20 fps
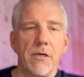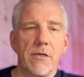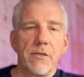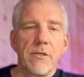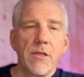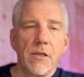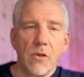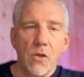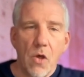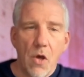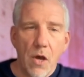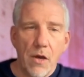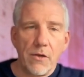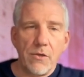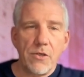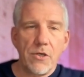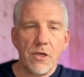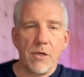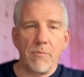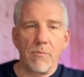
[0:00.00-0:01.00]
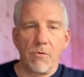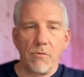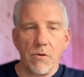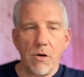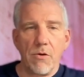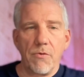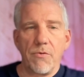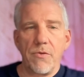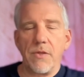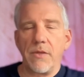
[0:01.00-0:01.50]
to long-term
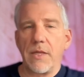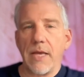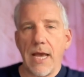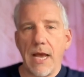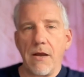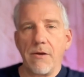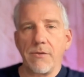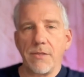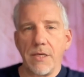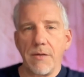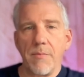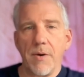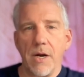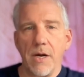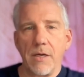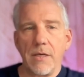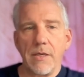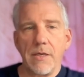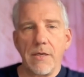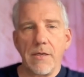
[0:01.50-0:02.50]
growth in the housing market.